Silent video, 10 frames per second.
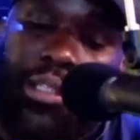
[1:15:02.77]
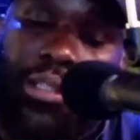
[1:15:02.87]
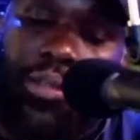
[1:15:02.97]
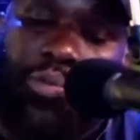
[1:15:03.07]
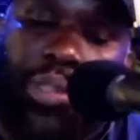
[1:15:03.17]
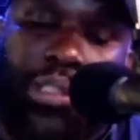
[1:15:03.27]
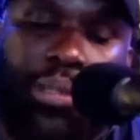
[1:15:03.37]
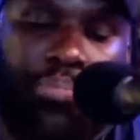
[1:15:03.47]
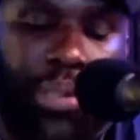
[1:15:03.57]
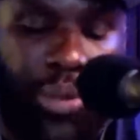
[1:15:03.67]
with
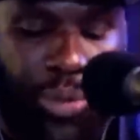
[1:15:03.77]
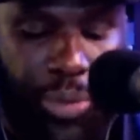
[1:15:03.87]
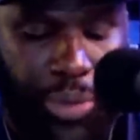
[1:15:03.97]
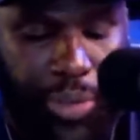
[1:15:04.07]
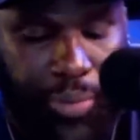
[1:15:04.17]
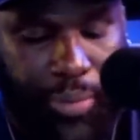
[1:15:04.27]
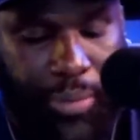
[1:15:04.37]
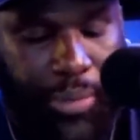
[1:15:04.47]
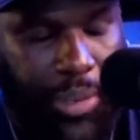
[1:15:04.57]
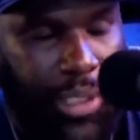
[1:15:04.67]
some booze,
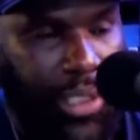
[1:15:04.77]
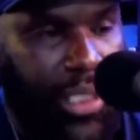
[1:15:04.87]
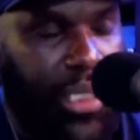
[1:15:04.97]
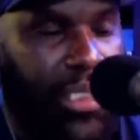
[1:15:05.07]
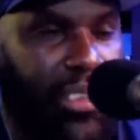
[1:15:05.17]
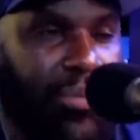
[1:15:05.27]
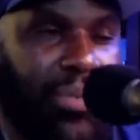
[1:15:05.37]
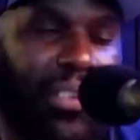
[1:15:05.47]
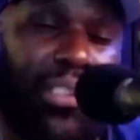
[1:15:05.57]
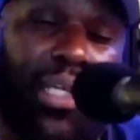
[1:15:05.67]
some
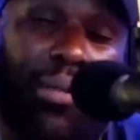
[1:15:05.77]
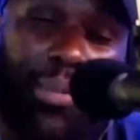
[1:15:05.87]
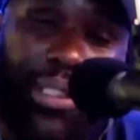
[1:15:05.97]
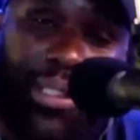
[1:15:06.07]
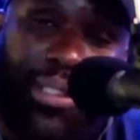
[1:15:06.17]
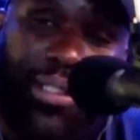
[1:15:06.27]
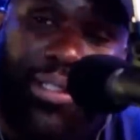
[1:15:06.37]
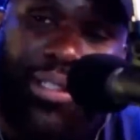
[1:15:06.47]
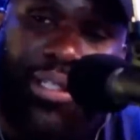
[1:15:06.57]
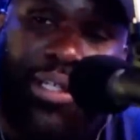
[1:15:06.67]
cinnamon,
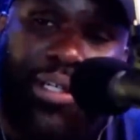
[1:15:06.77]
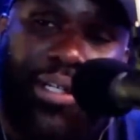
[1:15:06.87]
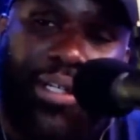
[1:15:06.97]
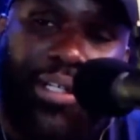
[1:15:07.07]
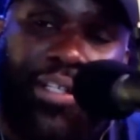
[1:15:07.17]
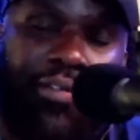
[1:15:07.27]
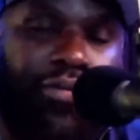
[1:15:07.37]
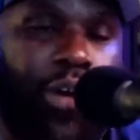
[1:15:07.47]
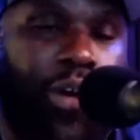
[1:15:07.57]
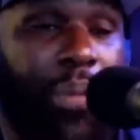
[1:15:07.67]
the
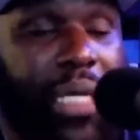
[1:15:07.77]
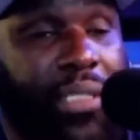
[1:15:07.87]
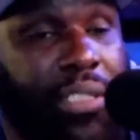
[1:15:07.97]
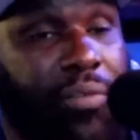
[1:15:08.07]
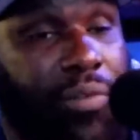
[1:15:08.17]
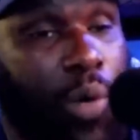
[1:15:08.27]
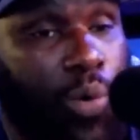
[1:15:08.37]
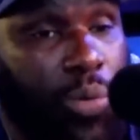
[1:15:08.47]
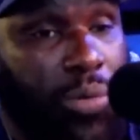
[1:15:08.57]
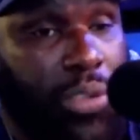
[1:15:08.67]
romance of
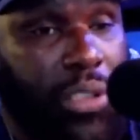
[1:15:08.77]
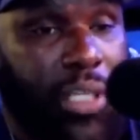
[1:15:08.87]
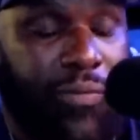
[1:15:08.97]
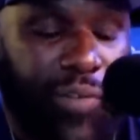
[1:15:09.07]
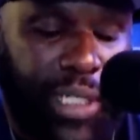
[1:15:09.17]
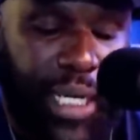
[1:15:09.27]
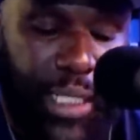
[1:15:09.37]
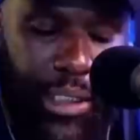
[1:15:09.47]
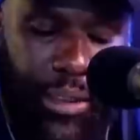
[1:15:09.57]
rose and vanilla.